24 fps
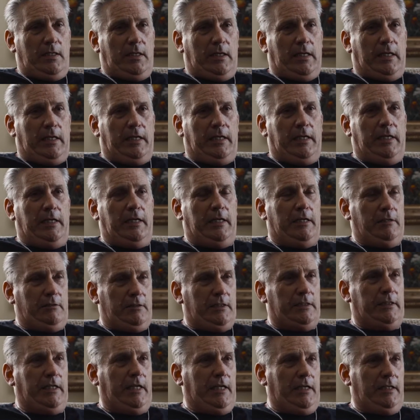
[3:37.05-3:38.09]
And he
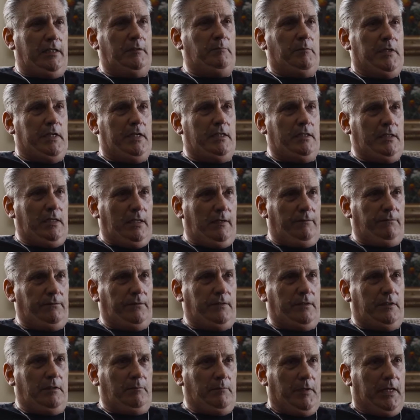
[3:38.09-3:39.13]
irritated me enough
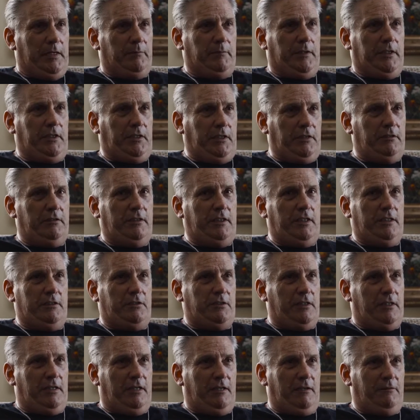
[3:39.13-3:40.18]
to make me curious
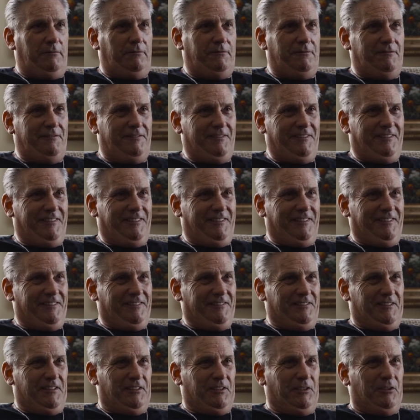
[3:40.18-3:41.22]
enough
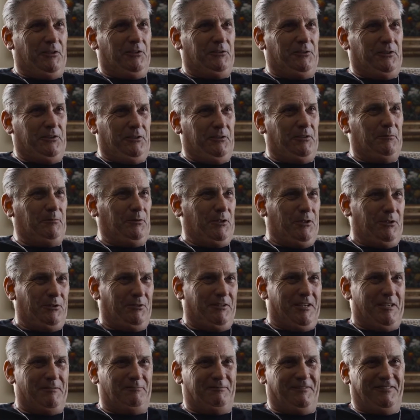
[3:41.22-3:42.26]
to go to the
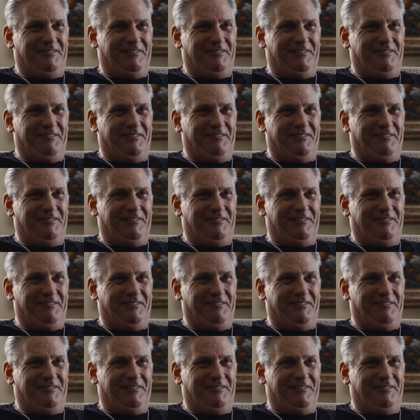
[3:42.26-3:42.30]
program.